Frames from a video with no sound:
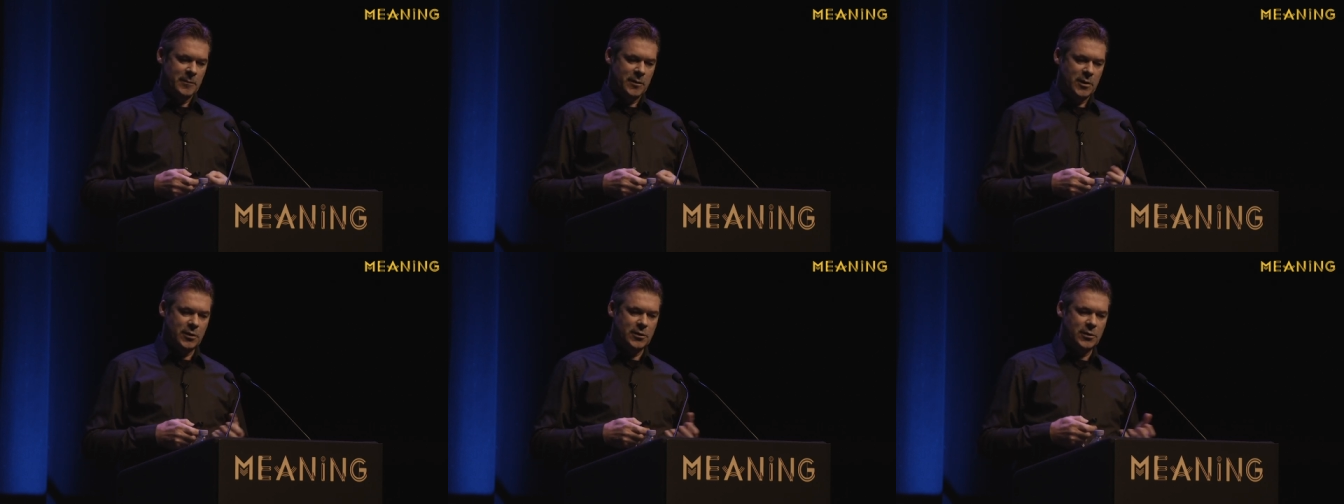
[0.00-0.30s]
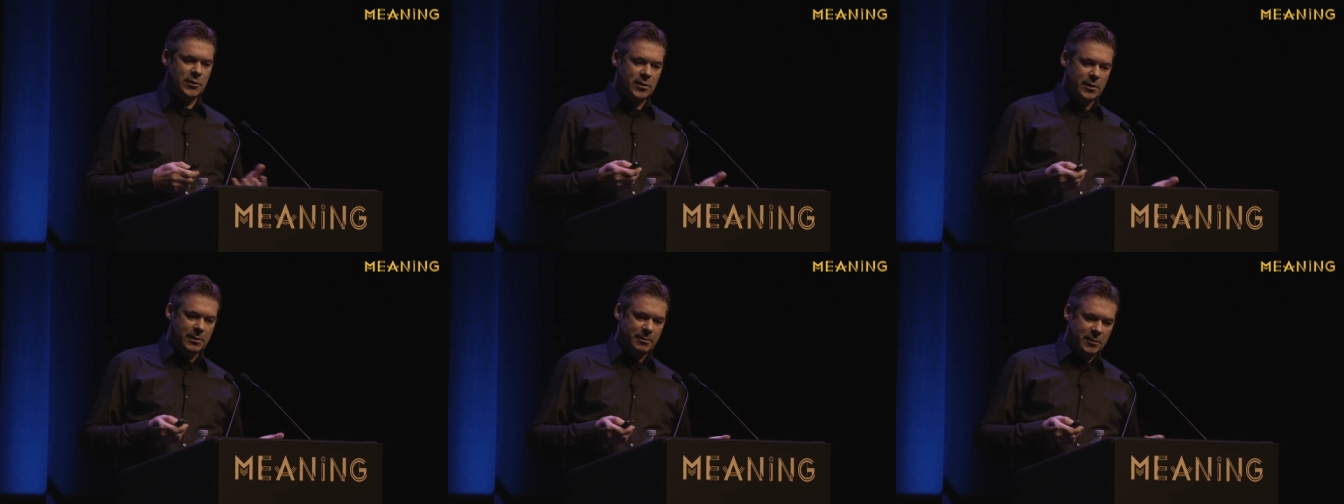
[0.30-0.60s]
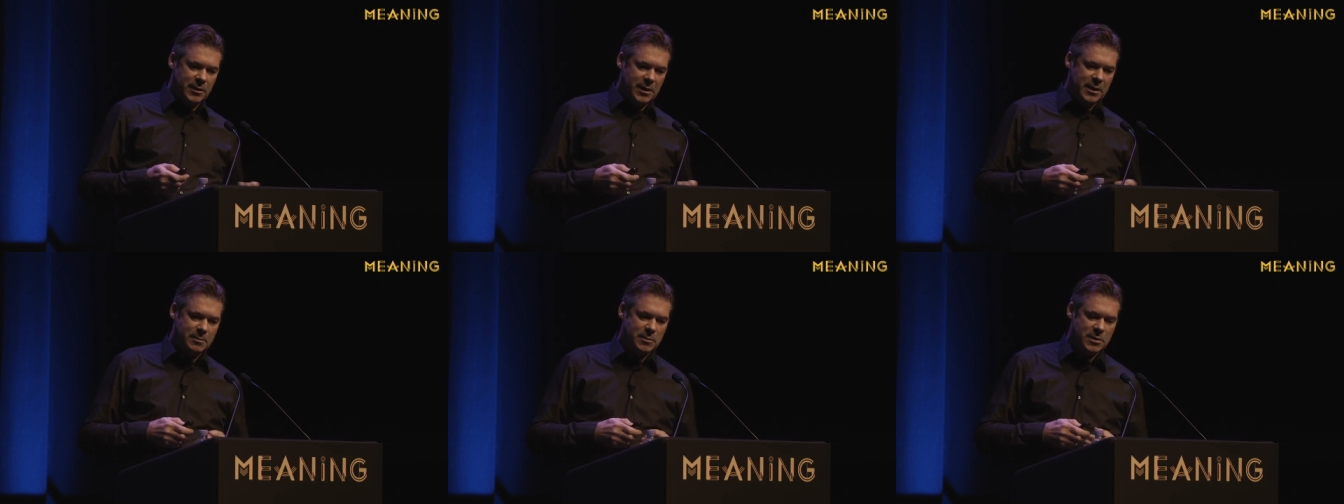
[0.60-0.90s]
The, the
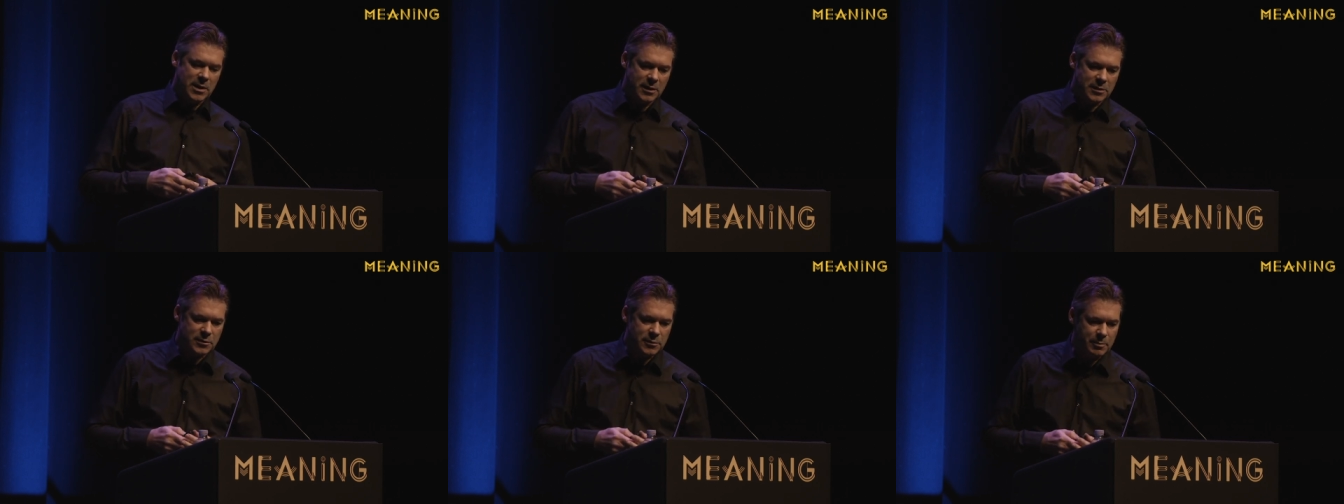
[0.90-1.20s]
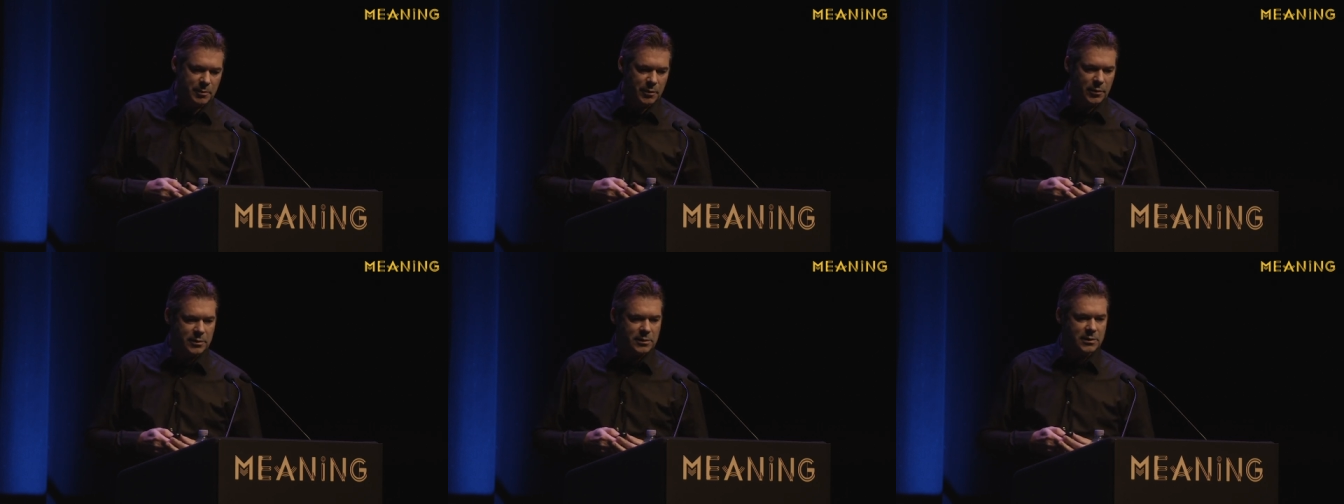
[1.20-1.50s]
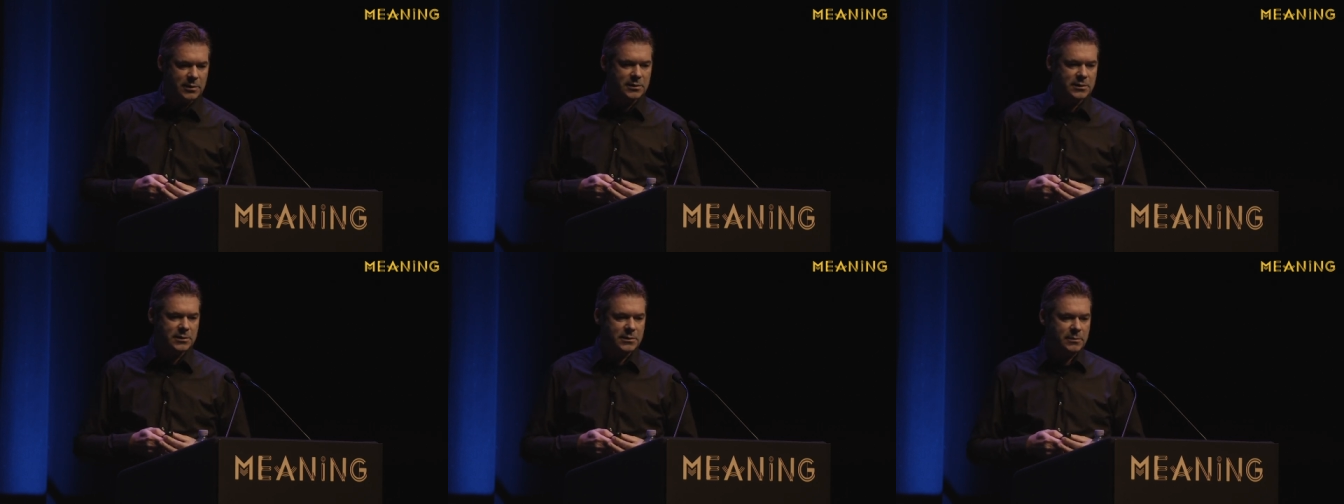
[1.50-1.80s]
teams are
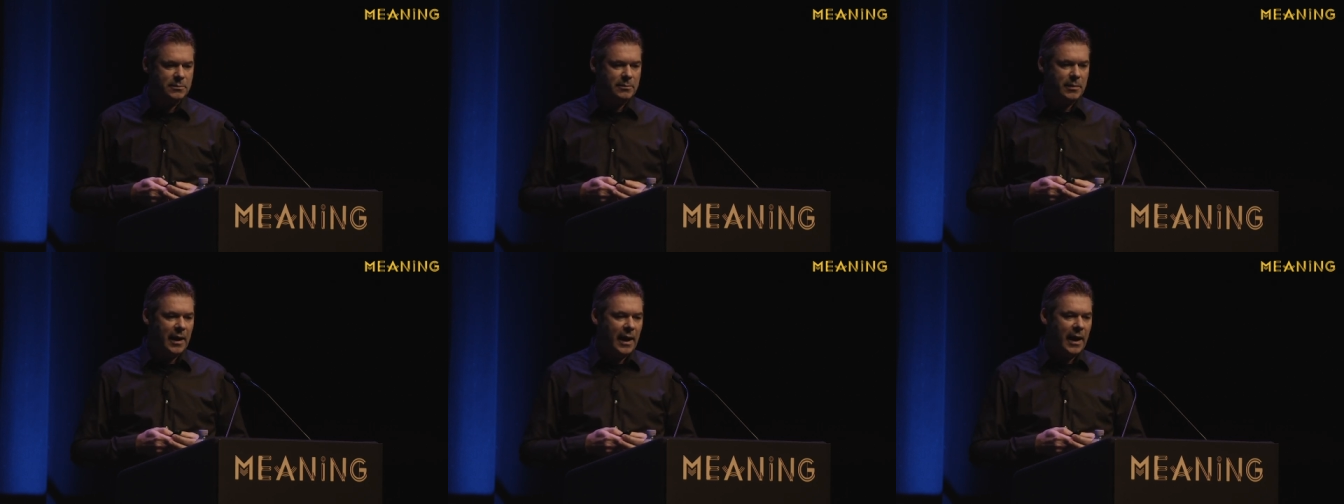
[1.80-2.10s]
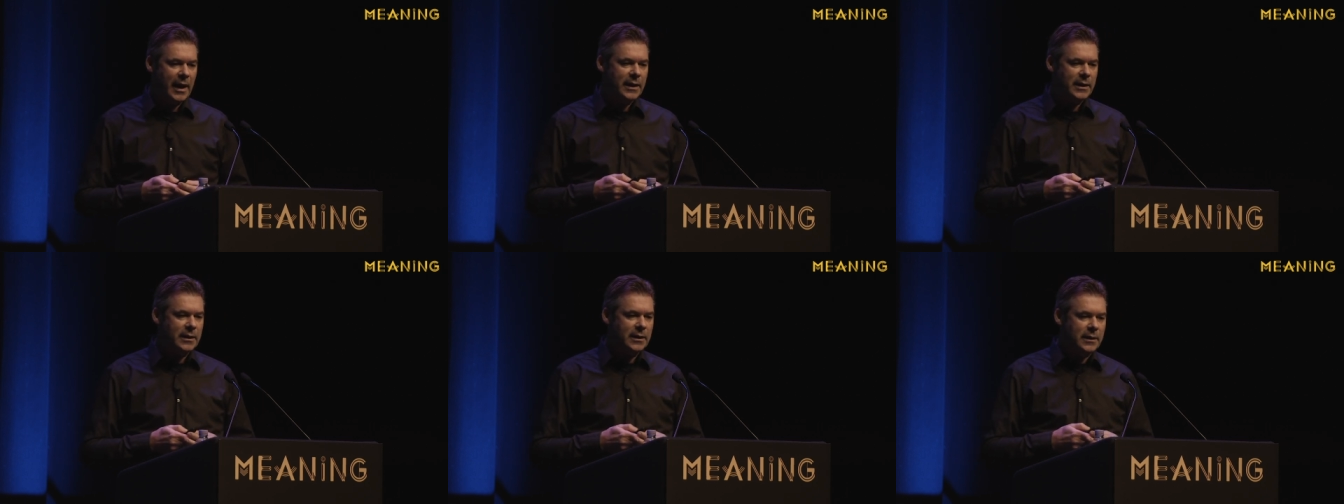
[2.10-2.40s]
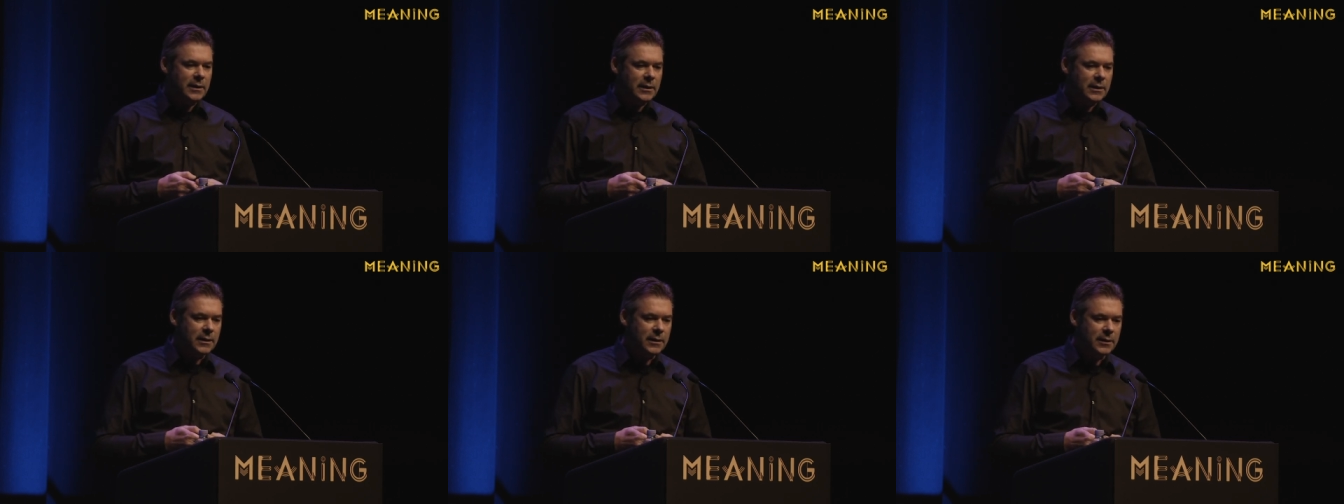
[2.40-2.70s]
supported by
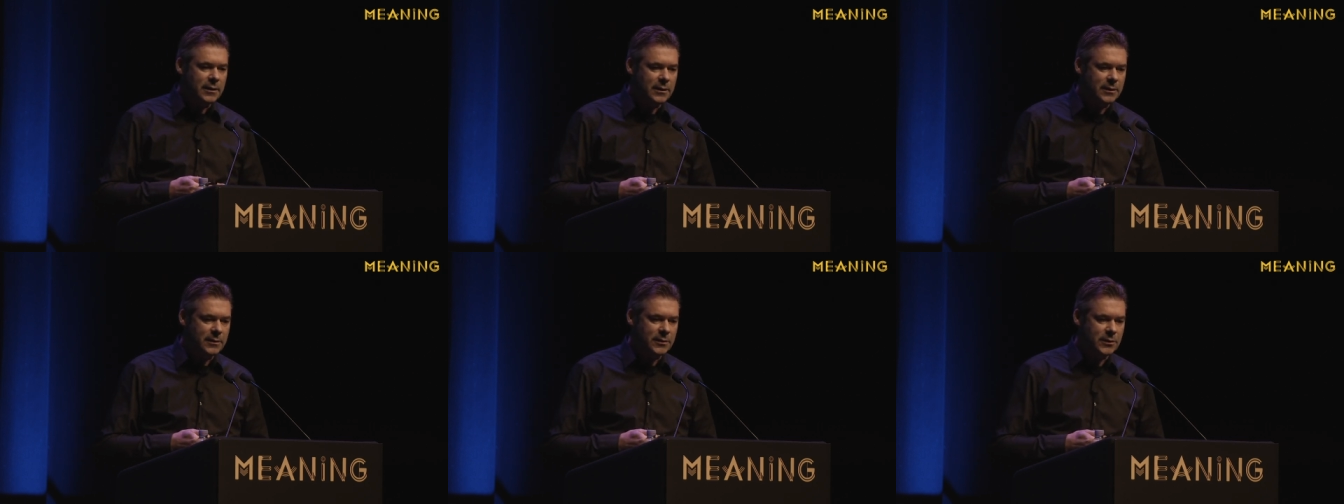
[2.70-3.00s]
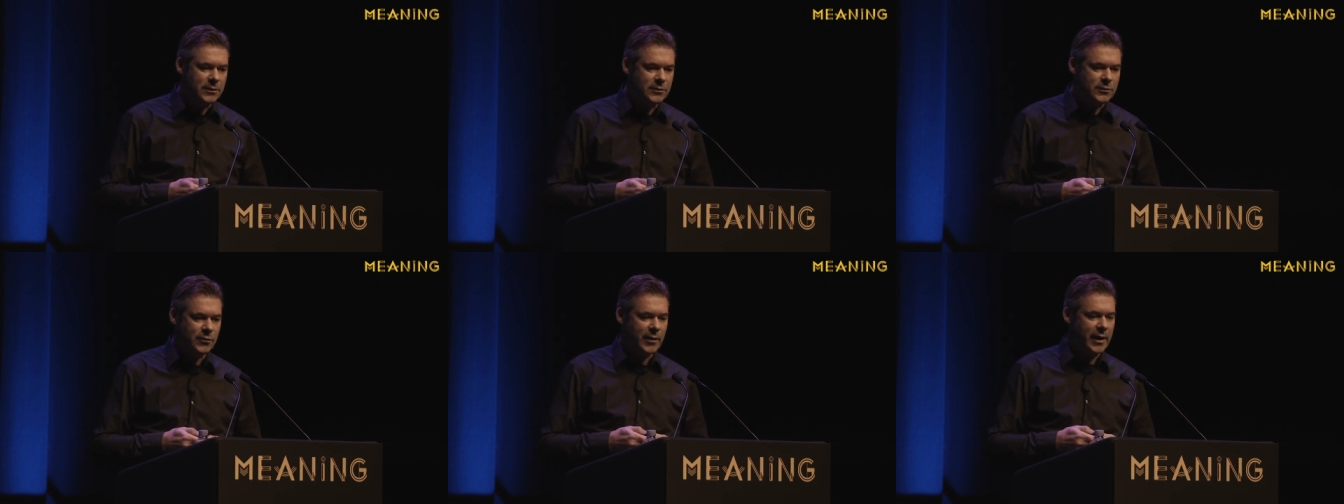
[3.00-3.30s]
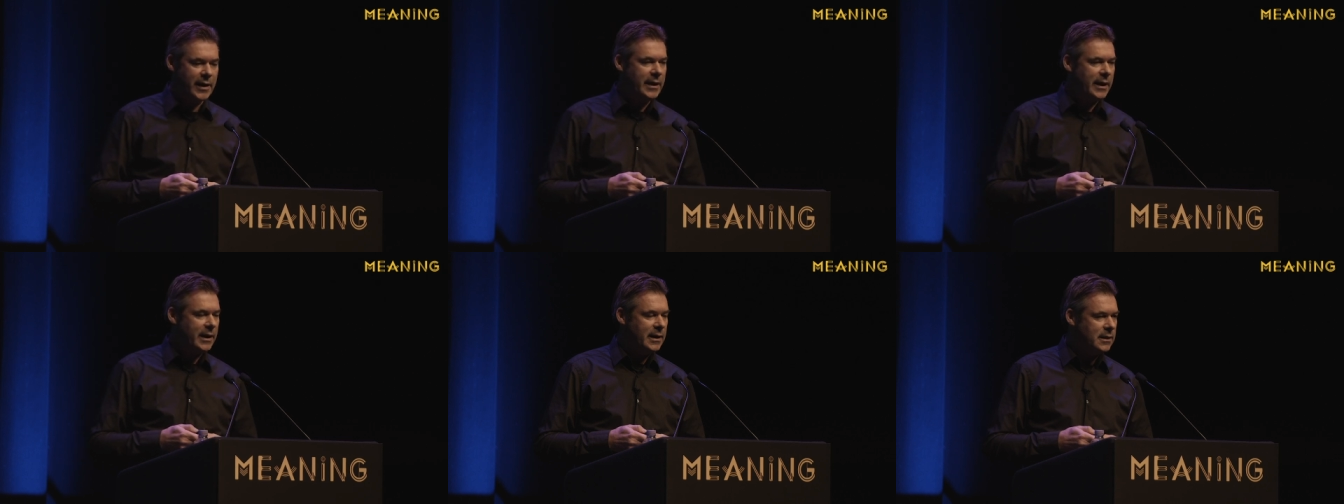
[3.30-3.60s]
uh,
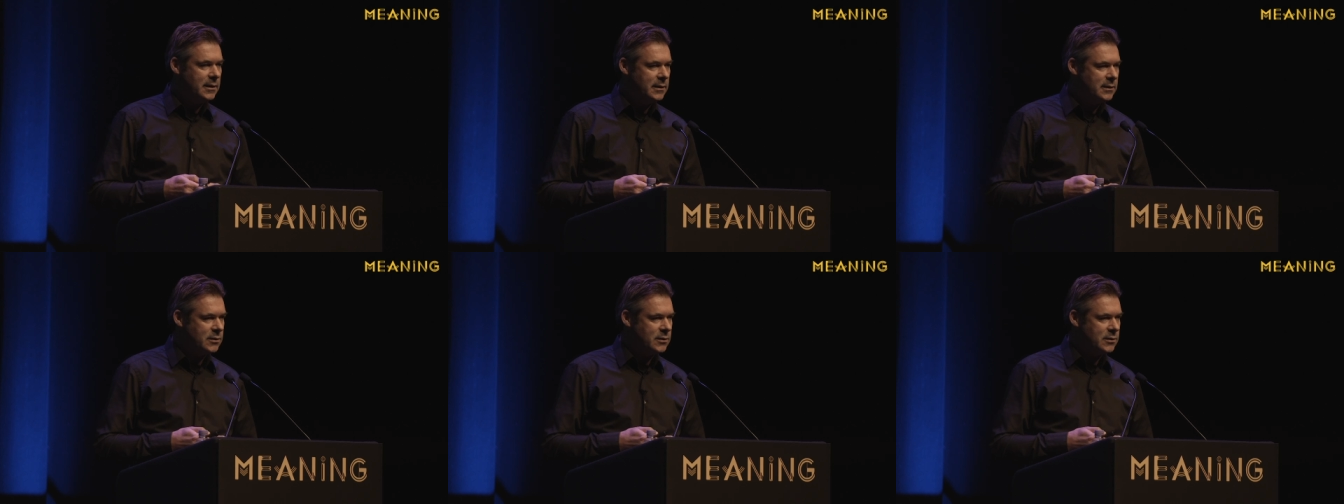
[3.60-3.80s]
training.